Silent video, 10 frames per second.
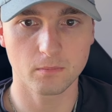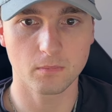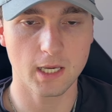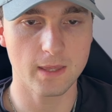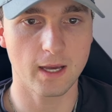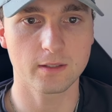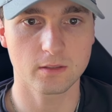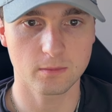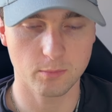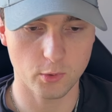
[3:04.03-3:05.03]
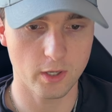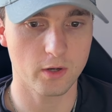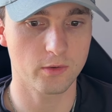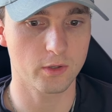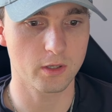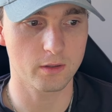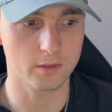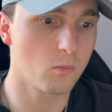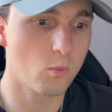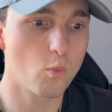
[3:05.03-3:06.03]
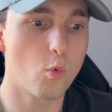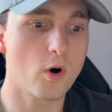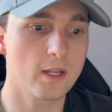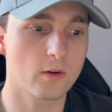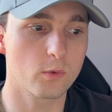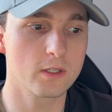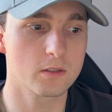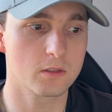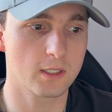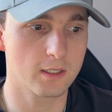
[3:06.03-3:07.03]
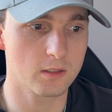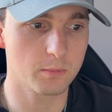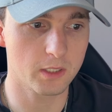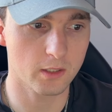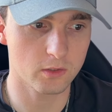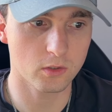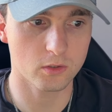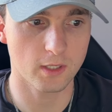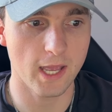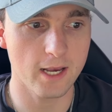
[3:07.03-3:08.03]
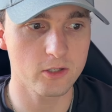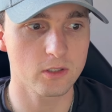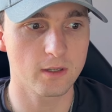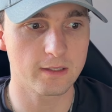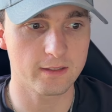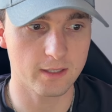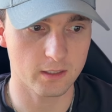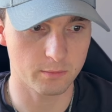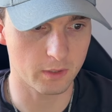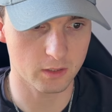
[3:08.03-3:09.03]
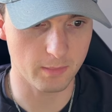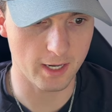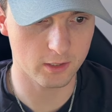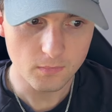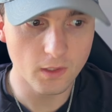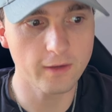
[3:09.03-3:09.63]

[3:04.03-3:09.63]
And that's $330. One of the reasons is because there's an age and sex mismatch.